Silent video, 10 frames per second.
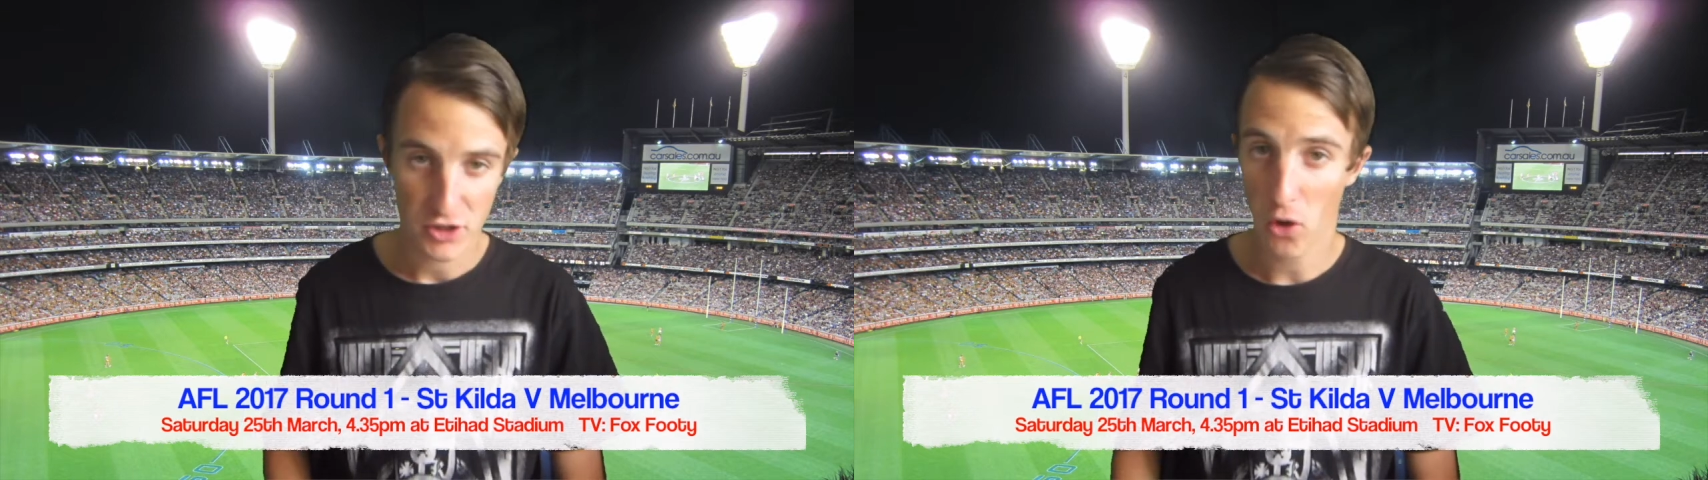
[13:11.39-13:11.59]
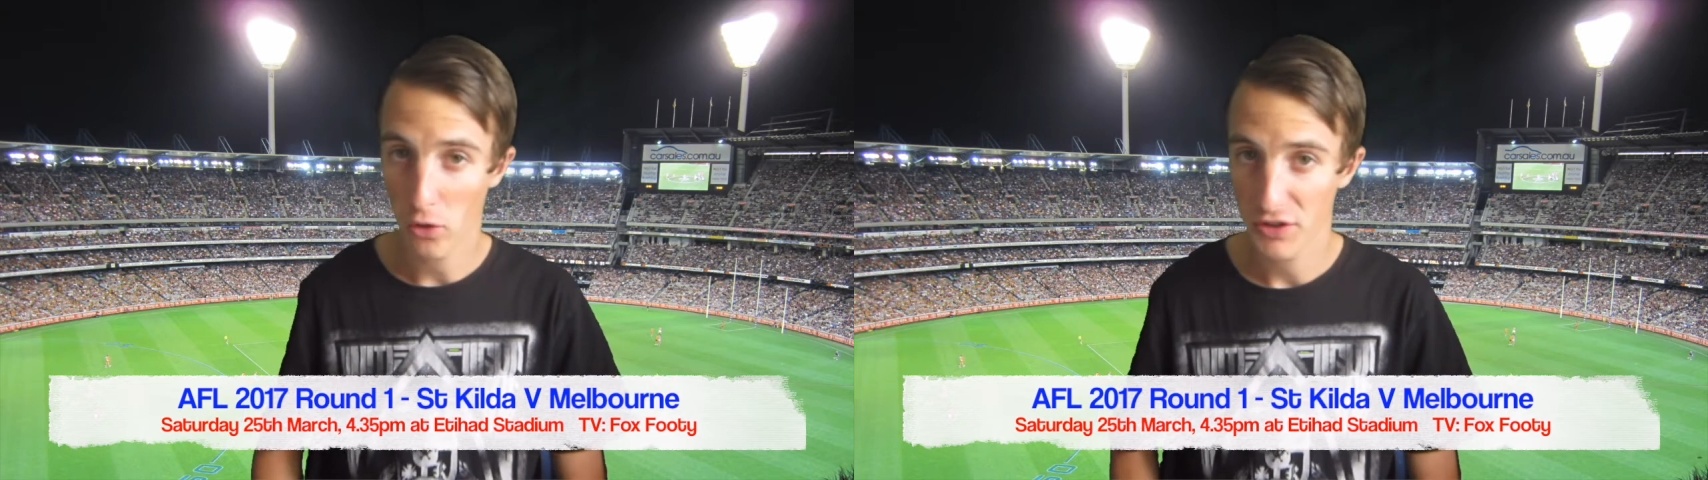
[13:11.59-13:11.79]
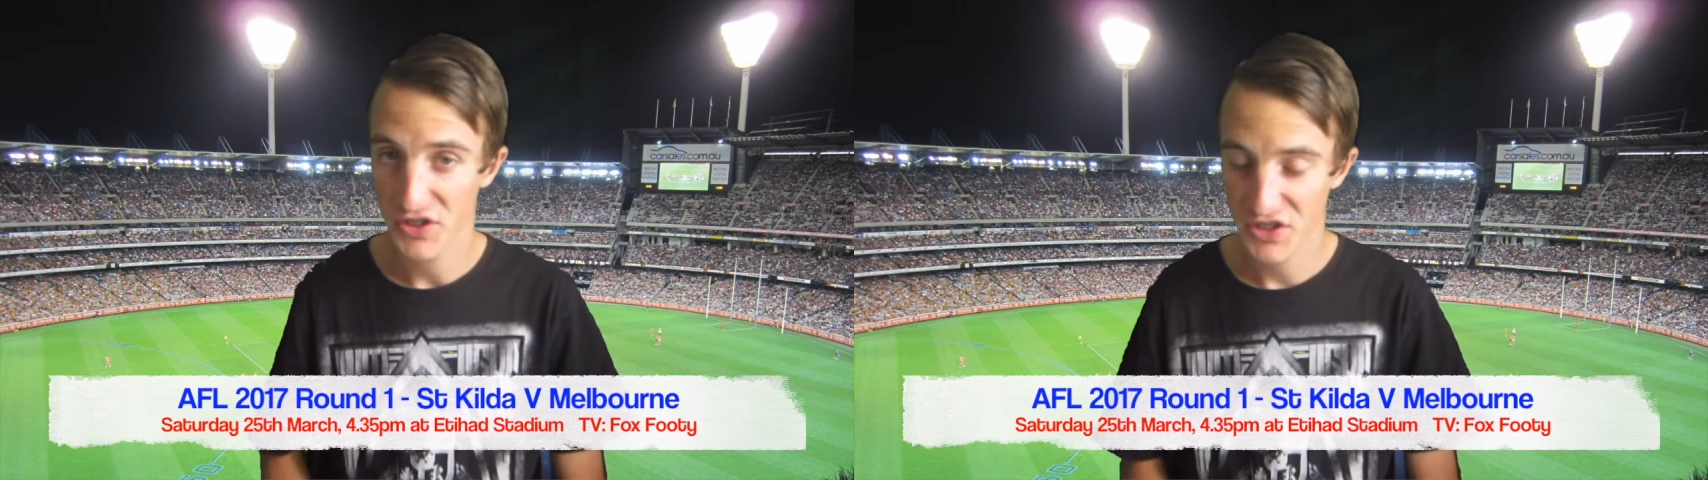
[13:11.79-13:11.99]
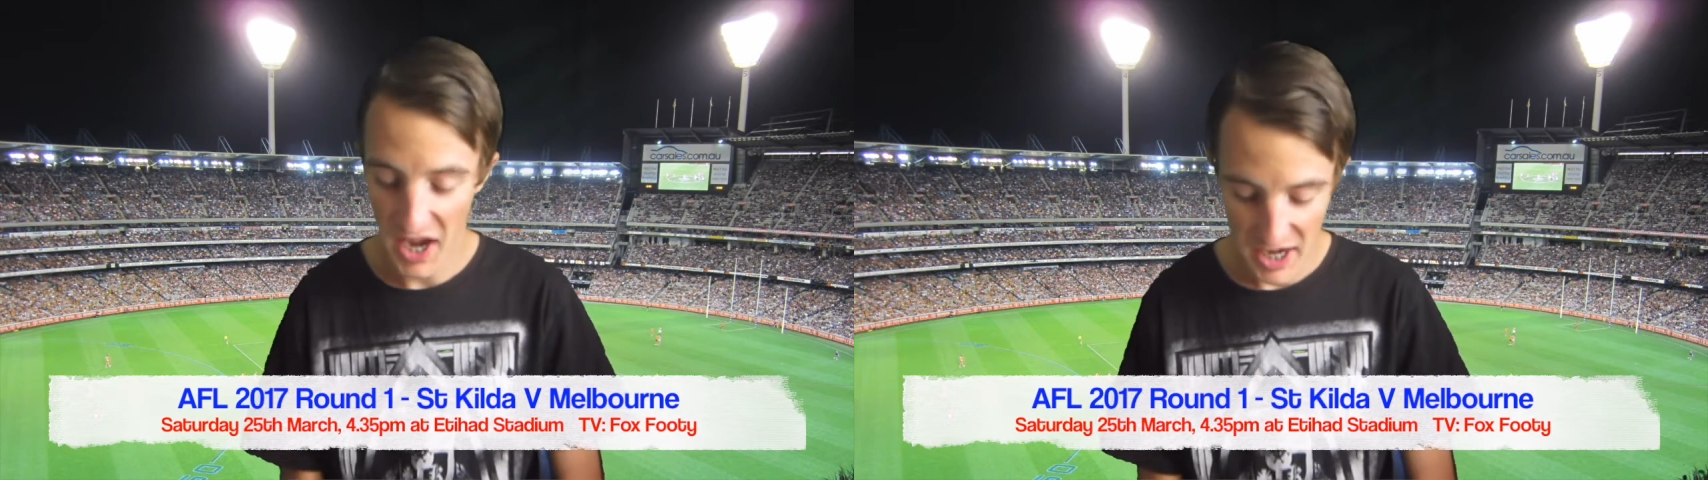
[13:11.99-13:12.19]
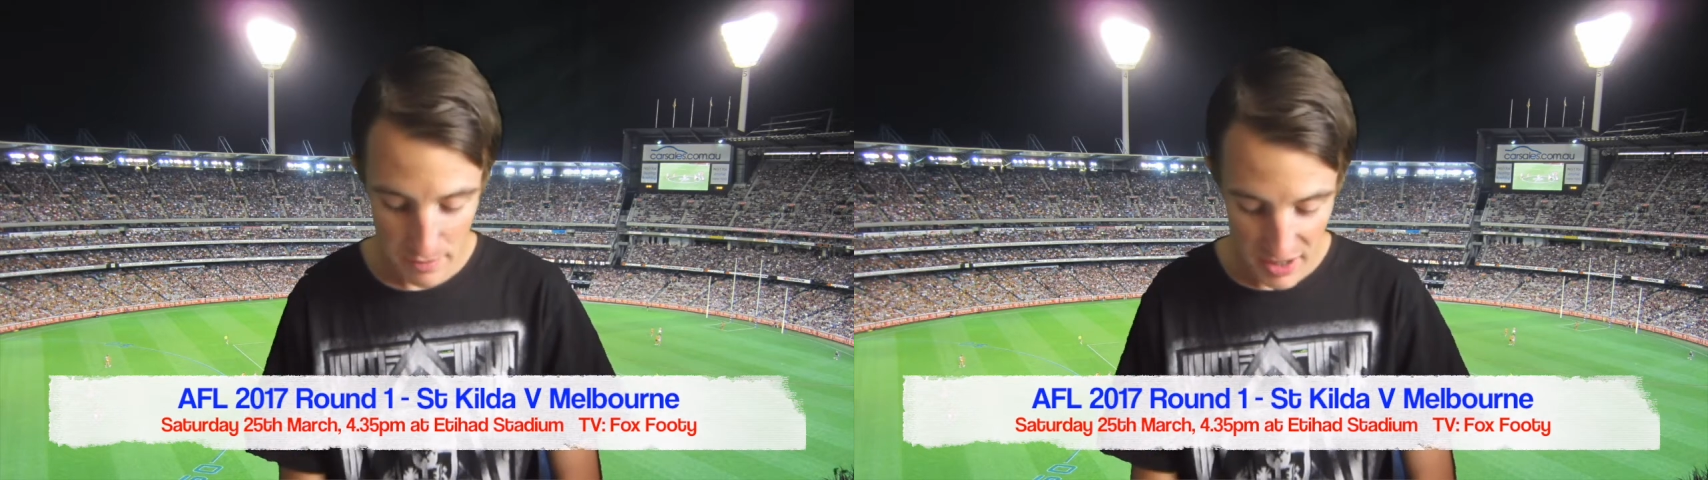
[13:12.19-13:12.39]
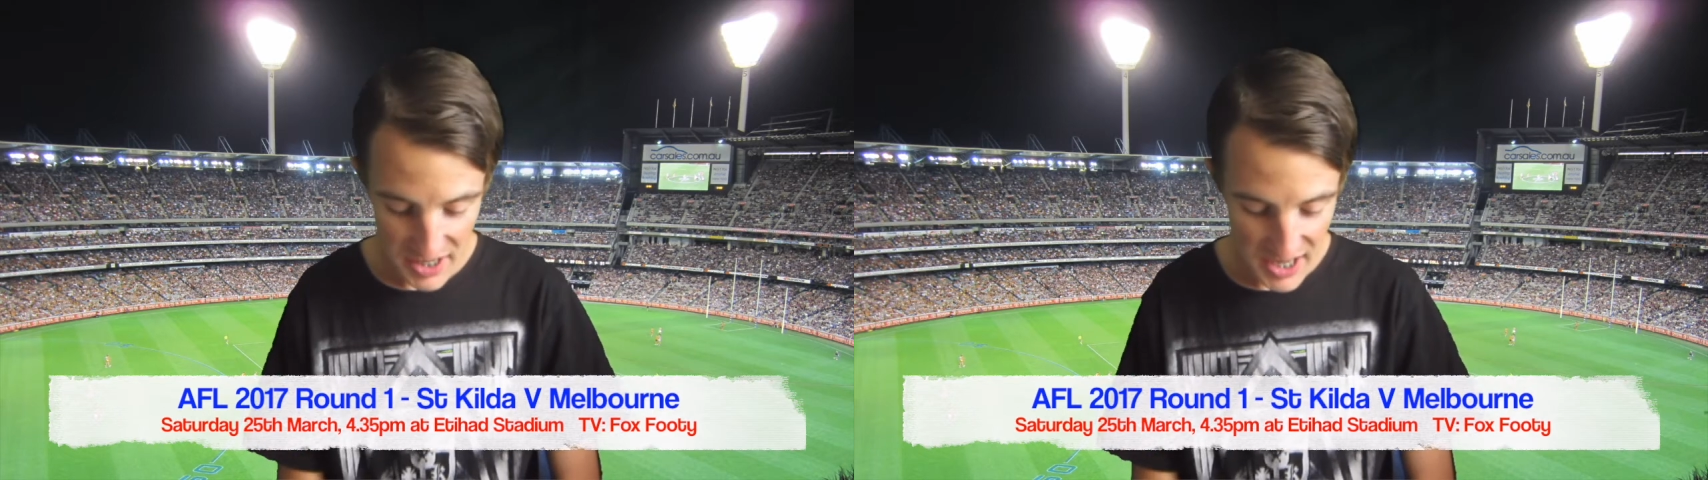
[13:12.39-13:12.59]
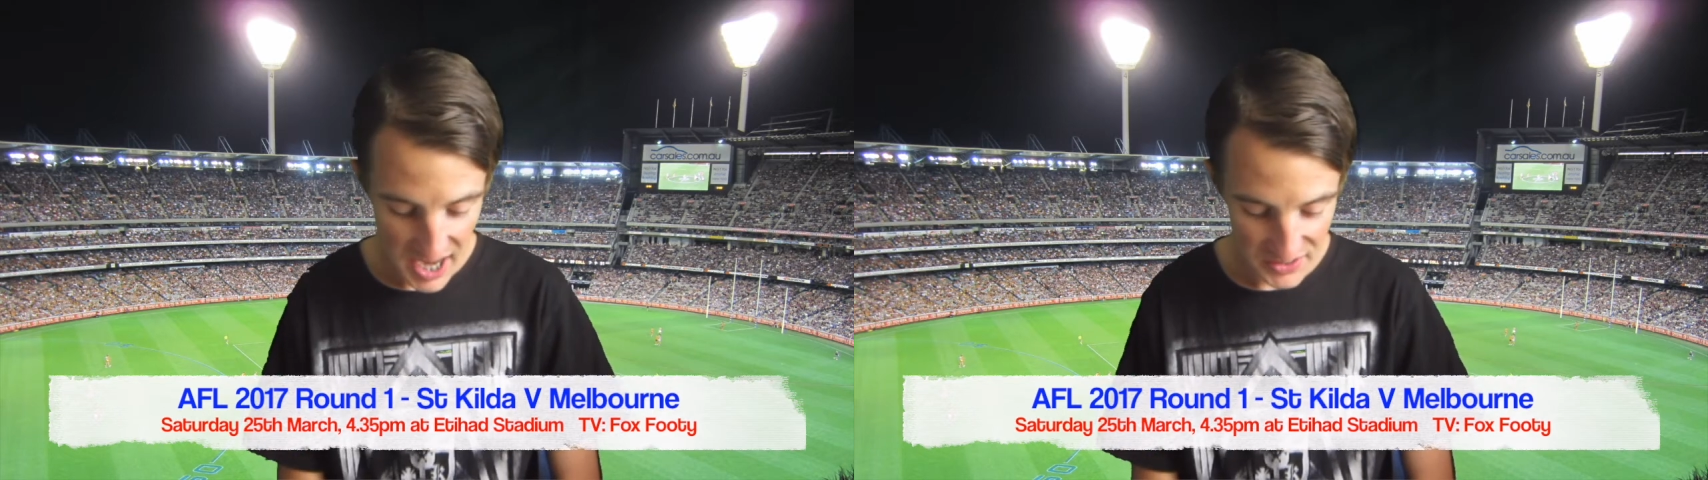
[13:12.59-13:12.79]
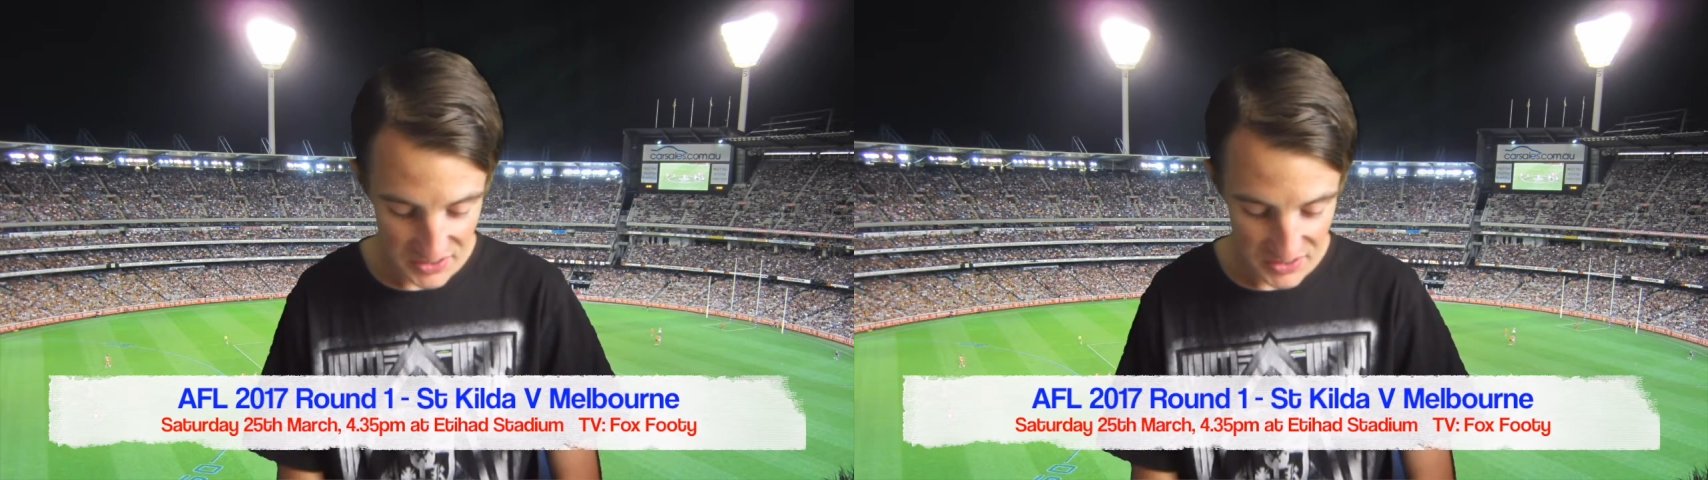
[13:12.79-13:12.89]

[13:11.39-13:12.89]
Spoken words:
Dockland Stadium, Etihad